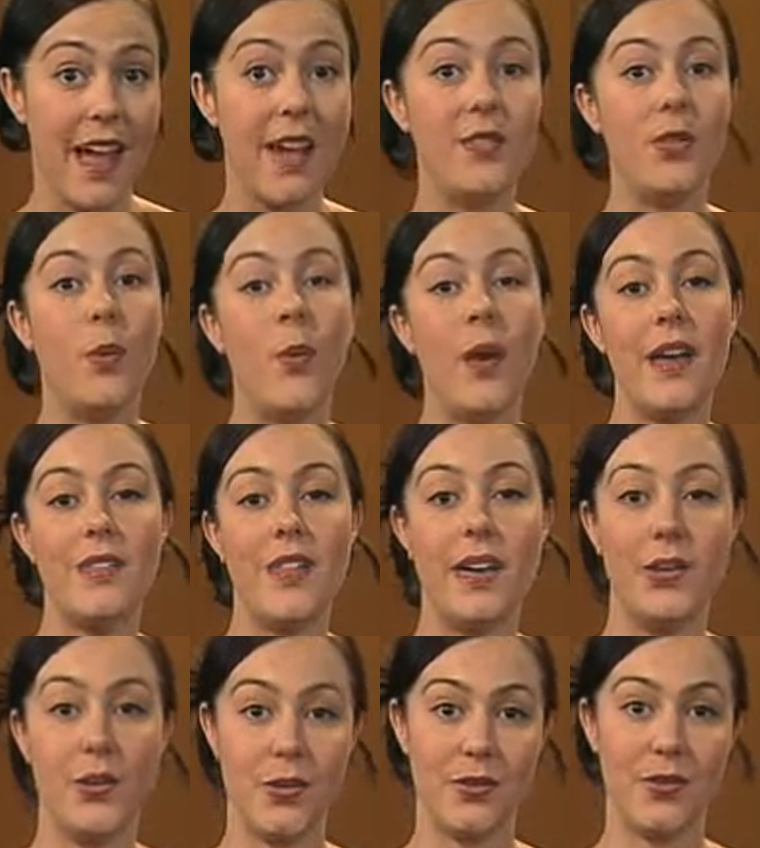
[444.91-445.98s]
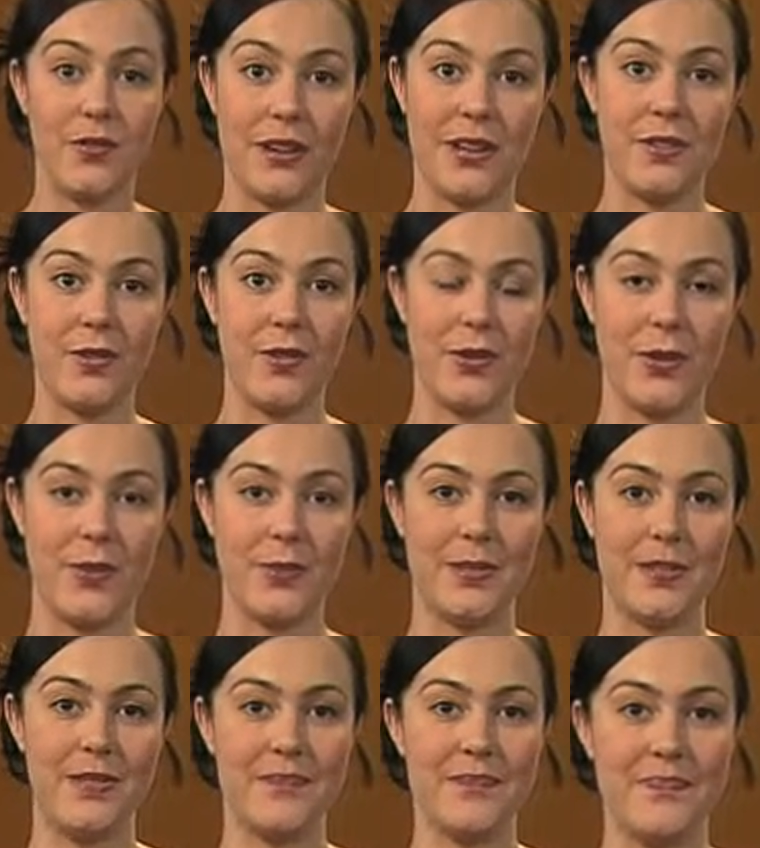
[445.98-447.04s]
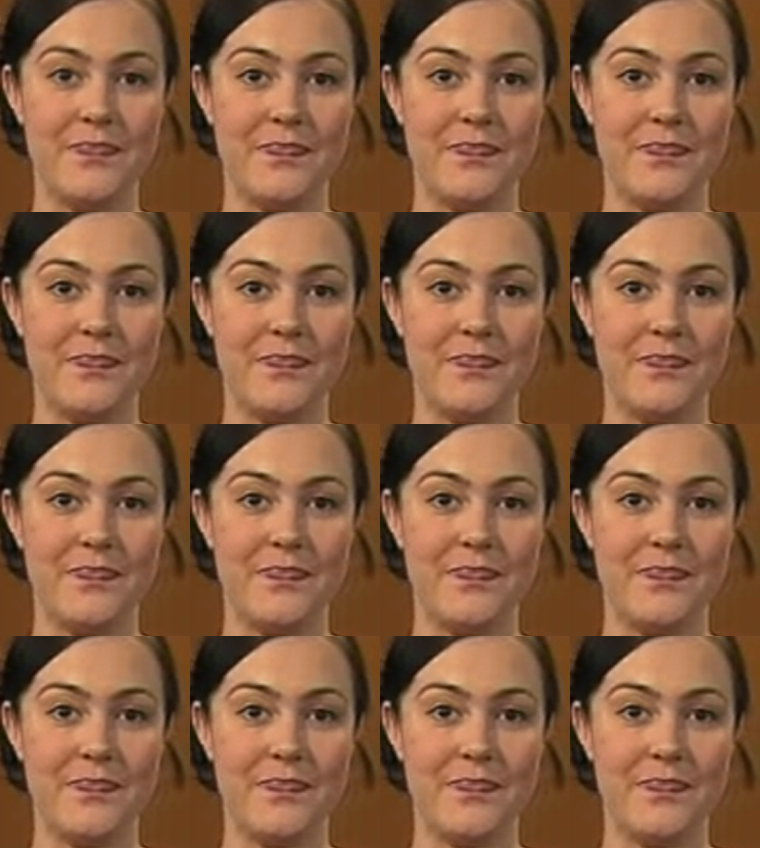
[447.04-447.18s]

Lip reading: and the way they use phrasal verbs.